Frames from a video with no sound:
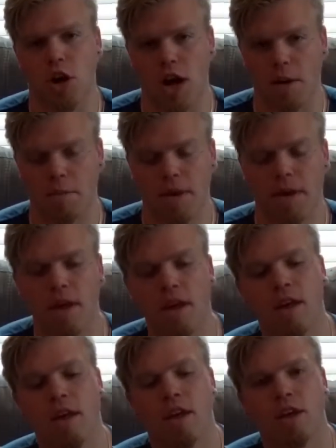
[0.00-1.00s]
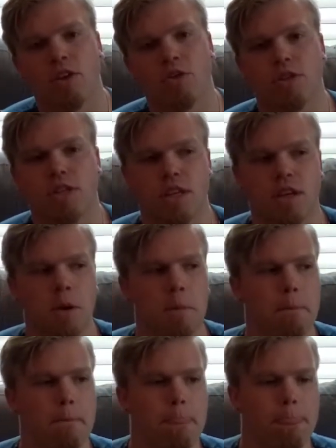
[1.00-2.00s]
crop. You'll
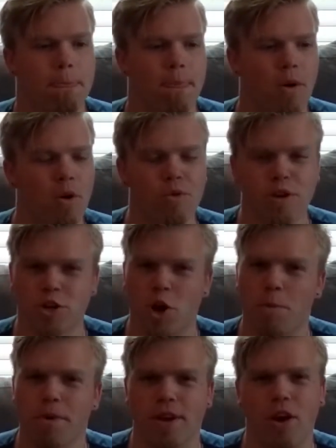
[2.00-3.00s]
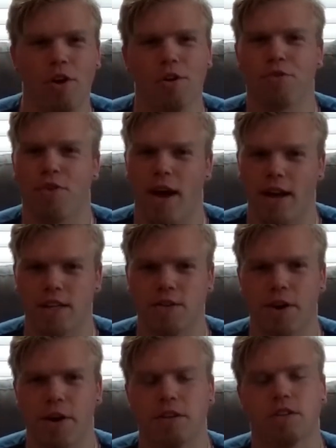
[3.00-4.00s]
see over-sharpening artifacts,
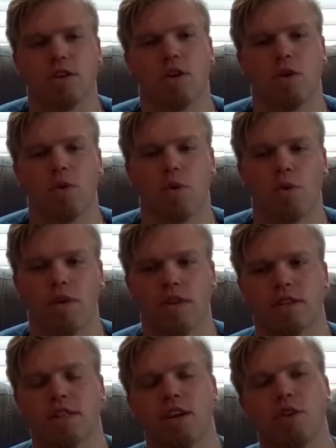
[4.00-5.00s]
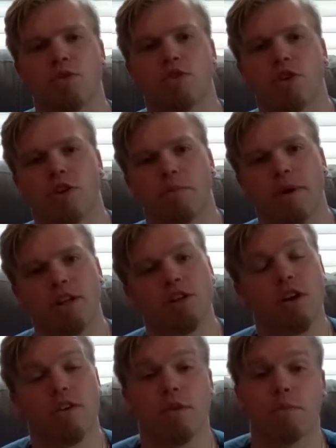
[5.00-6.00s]
right? So, say you took a
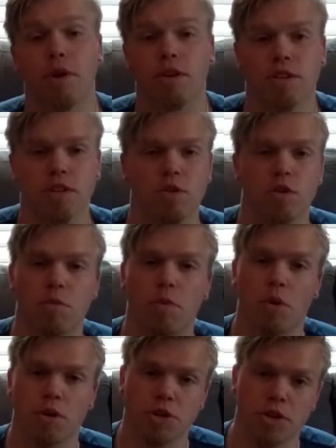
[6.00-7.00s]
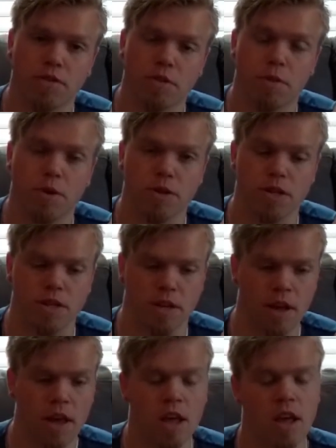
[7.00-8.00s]
picture of a person or a portrait of a person.
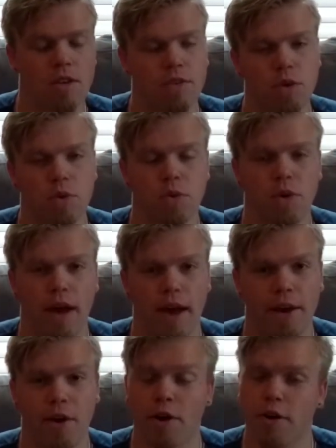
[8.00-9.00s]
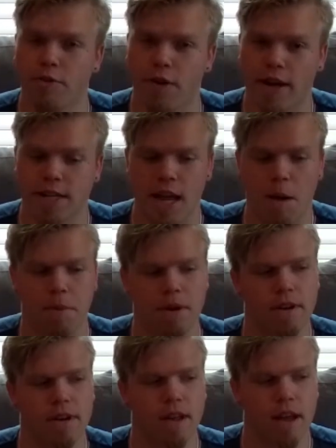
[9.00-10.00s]
If you had artifacts
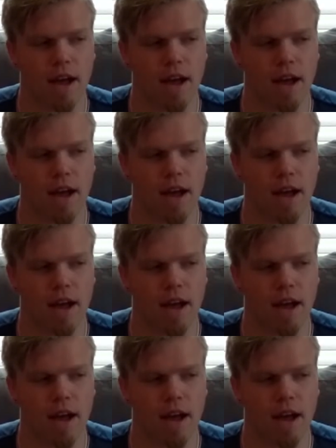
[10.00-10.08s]
happen,